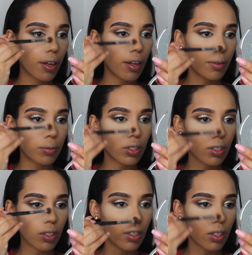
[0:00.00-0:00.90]
And I'm
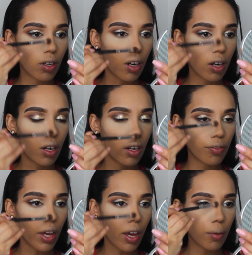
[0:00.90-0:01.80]
just going to
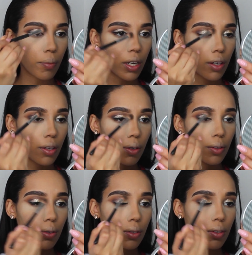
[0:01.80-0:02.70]
carve out my
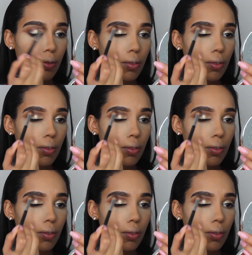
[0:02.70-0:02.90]
nose.